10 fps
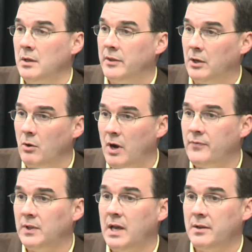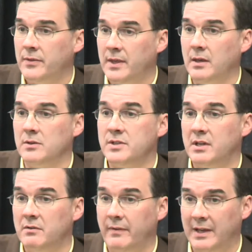There are an awful lot of things that
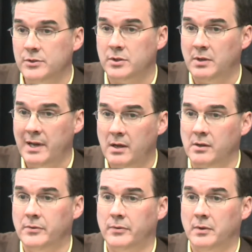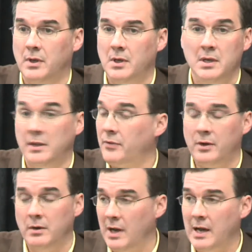advance your health that
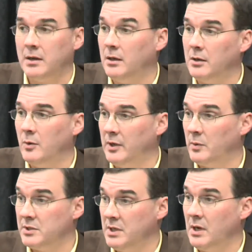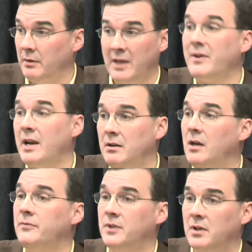they're not going to go anywhere near. They've got
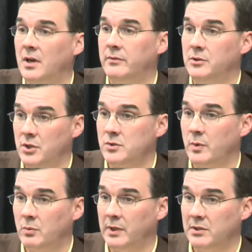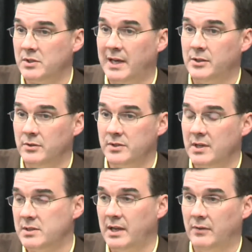enough to cover just with what the statute
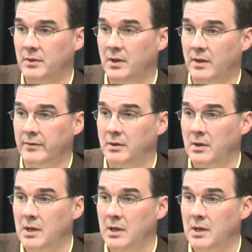says they have to cover.